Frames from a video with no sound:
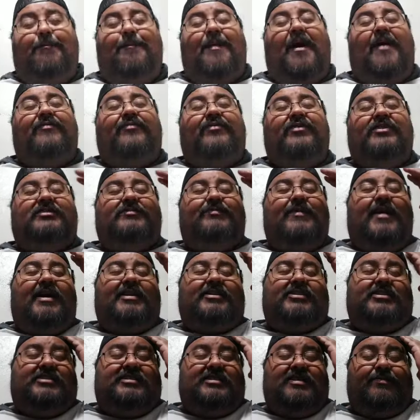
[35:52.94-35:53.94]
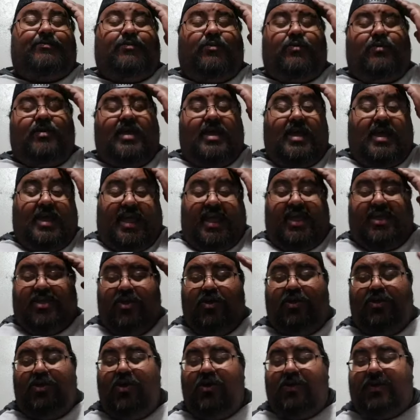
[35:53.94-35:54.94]
about this match is simple.
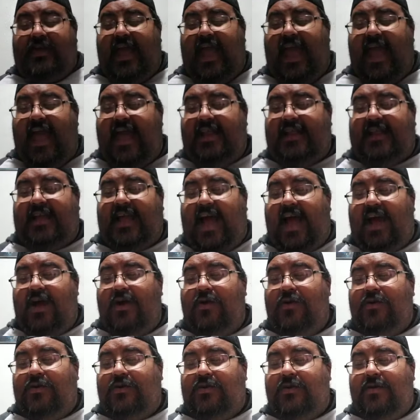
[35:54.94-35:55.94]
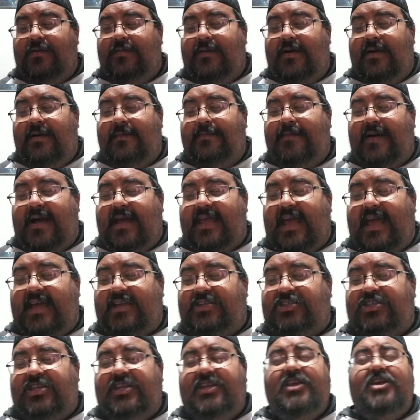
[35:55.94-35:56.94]
You look at Kaho
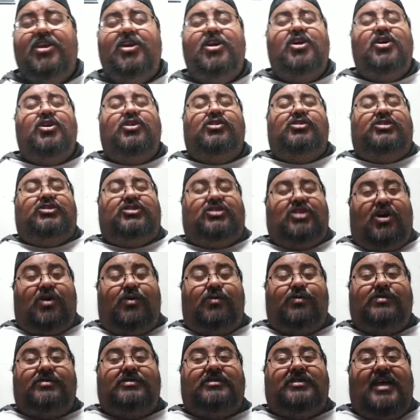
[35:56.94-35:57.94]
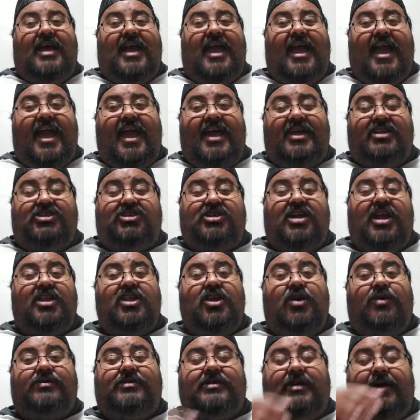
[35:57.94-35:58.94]
Kobayashi, Zones, and
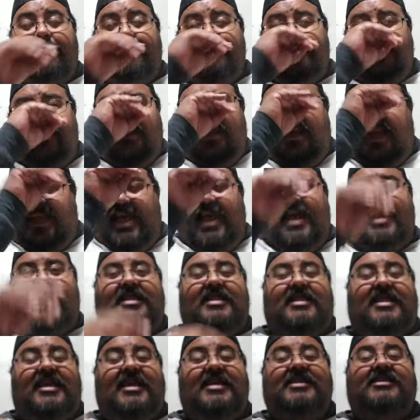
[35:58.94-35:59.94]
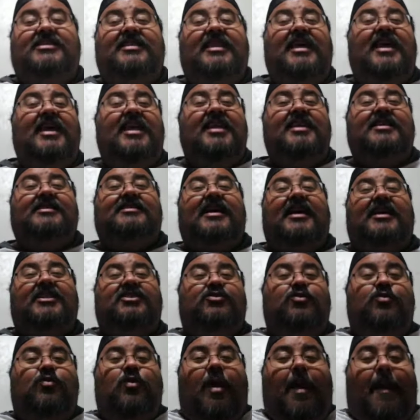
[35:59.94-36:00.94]
Chanyota. These ladies like
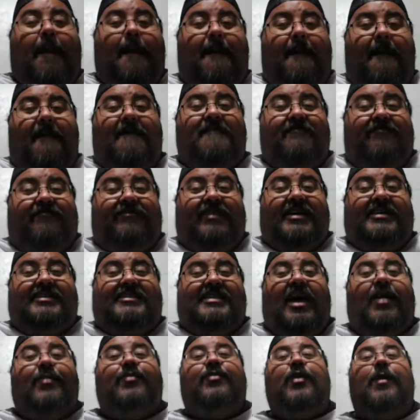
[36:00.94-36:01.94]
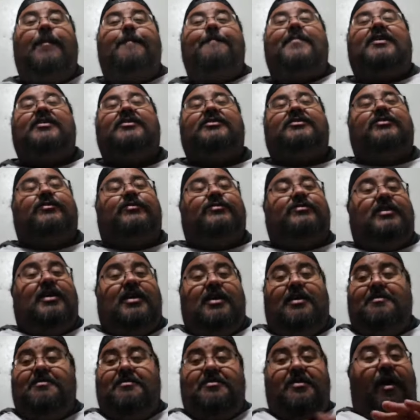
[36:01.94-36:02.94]
to flex out their muscles.
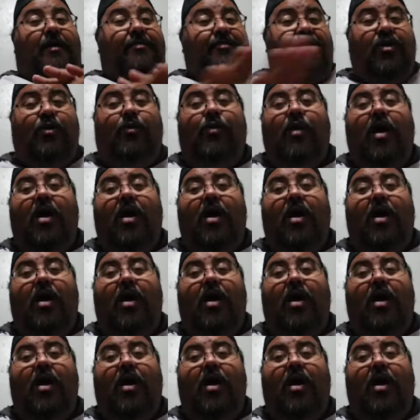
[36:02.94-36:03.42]
Nothing